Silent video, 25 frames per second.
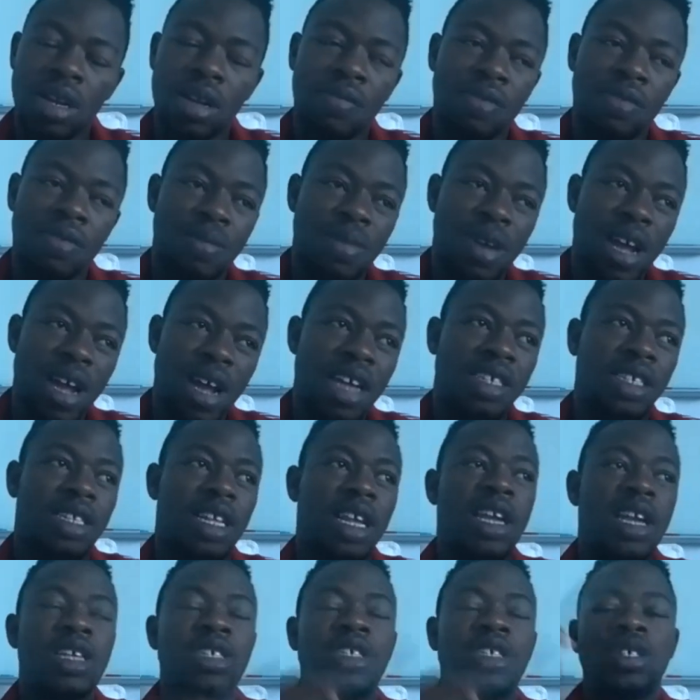and from that
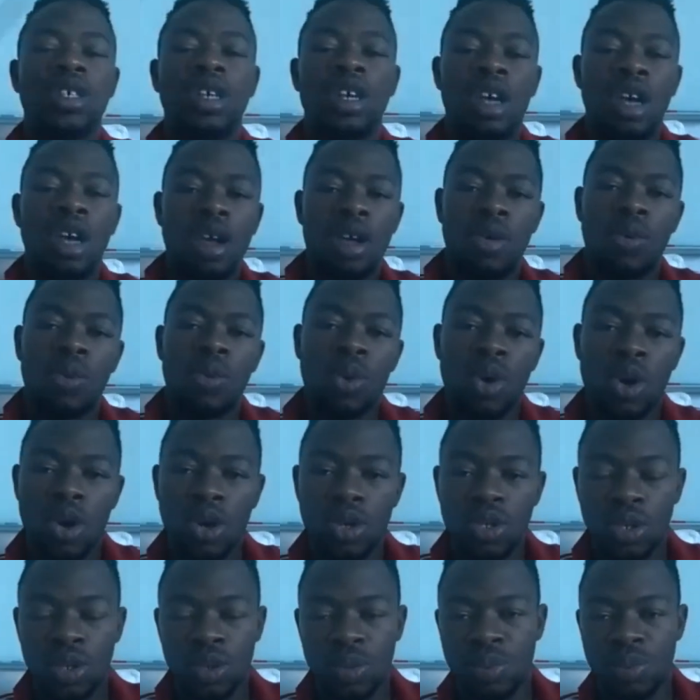stage we go
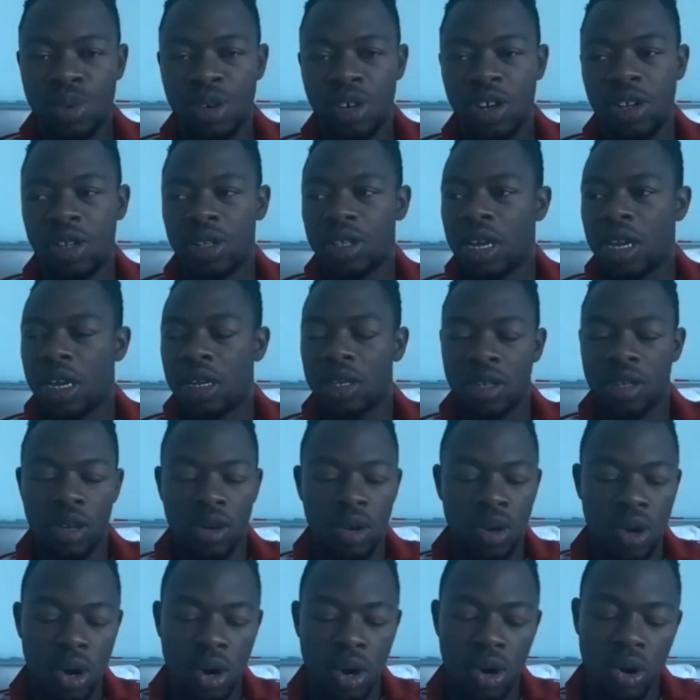to build like the
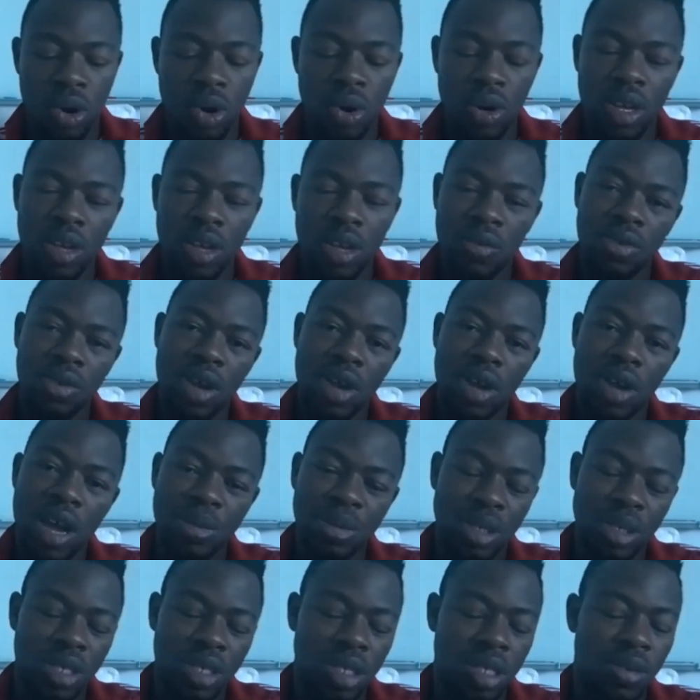logo give you
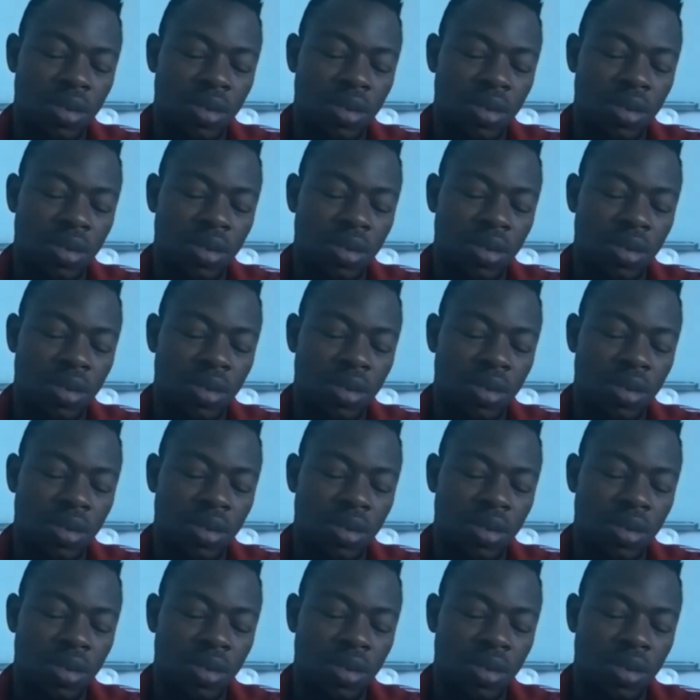options